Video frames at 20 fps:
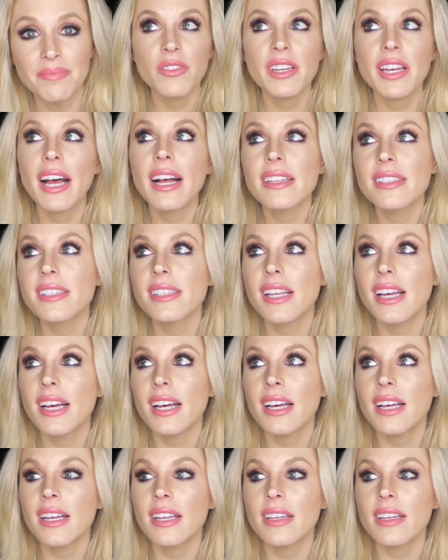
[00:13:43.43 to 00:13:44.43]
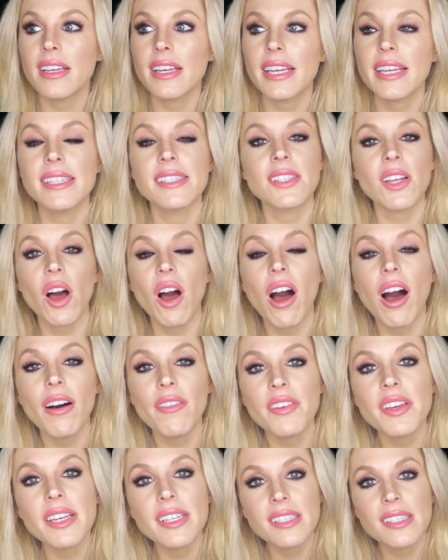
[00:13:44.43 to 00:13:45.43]
Vanessa is
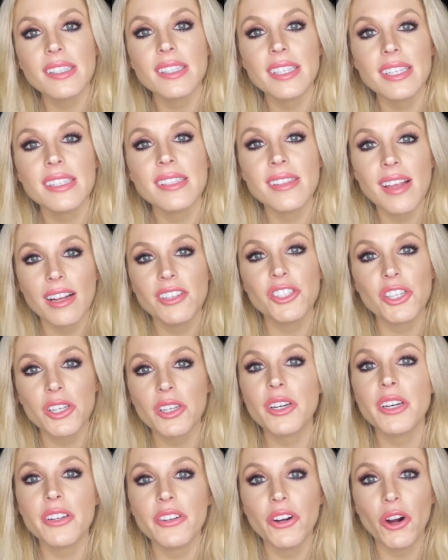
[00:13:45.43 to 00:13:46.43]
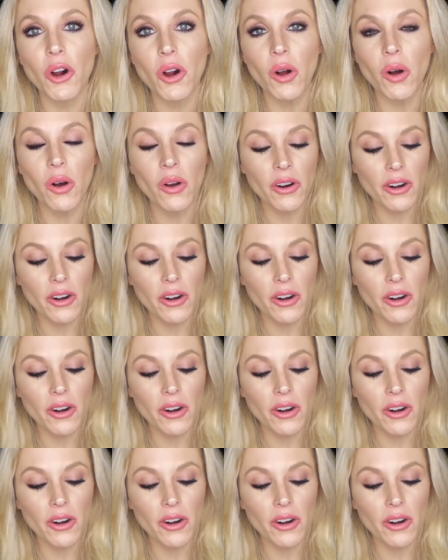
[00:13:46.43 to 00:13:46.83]
obviously such a good girl.